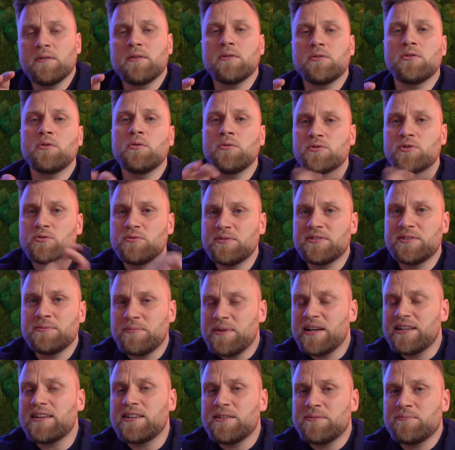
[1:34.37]
to the
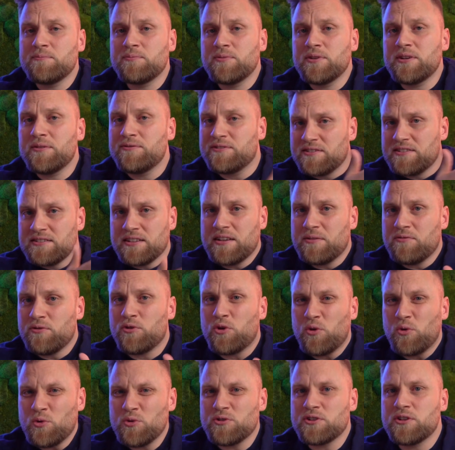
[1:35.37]
respective previously
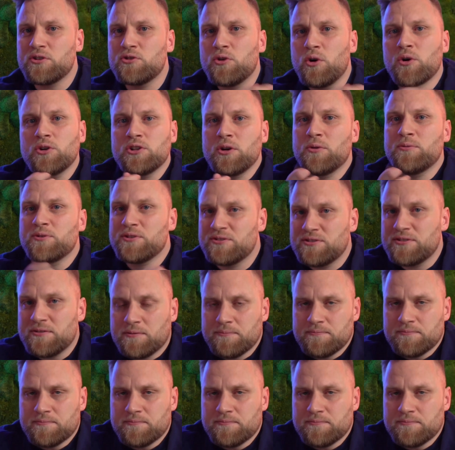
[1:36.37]
recorded document.